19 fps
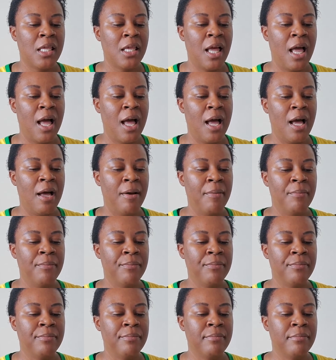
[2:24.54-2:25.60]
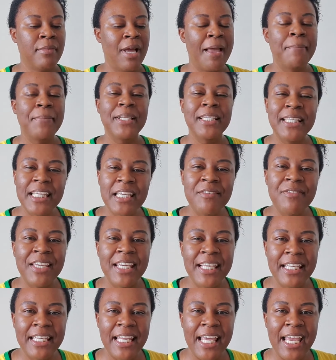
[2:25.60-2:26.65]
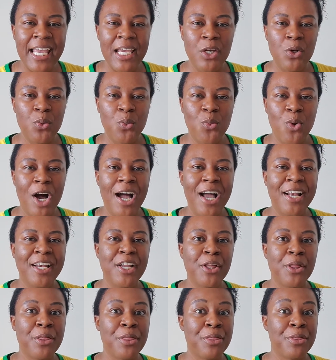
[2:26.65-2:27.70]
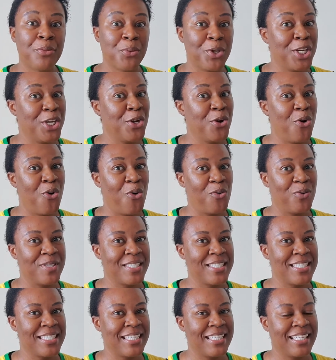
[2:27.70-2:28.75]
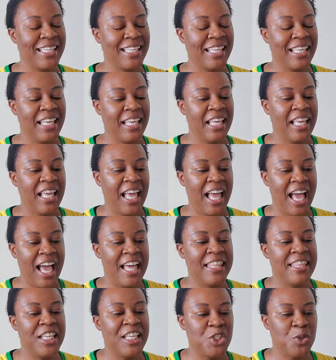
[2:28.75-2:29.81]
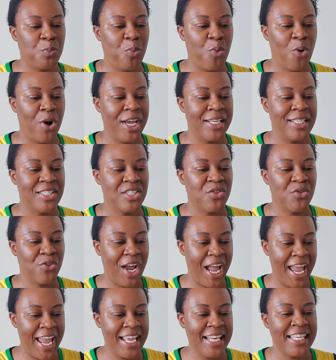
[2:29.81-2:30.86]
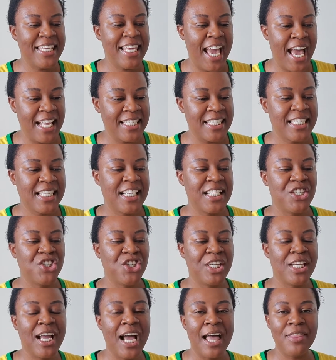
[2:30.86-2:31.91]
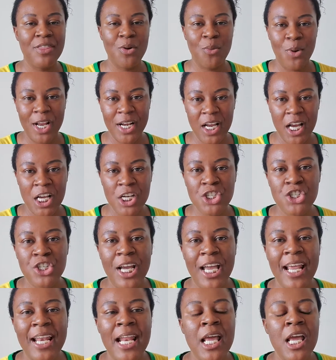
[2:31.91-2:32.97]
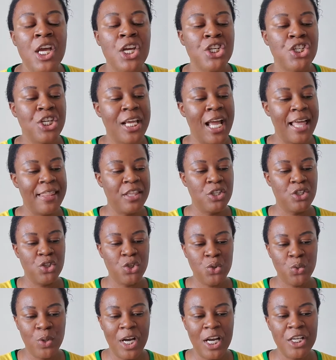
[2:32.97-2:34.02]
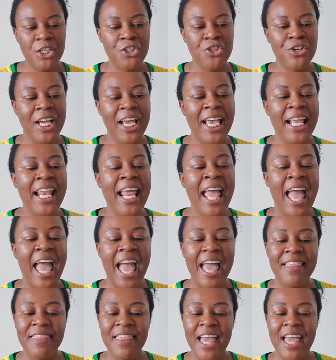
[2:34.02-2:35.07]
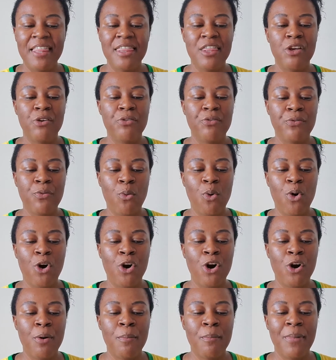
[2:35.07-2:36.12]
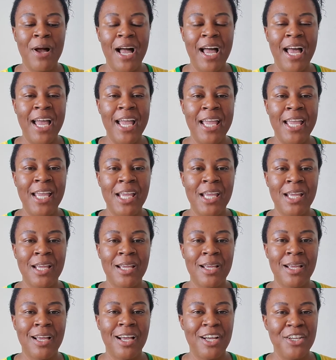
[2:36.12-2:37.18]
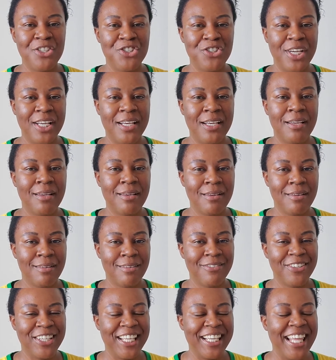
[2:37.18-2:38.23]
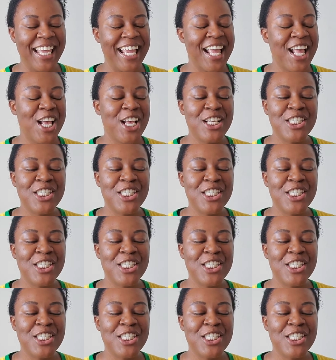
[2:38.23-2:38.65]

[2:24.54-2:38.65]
I believe Elaine won 3 golds at this point, right? Yes, because she got the 100, she got the 200, and then the 4x100 relay.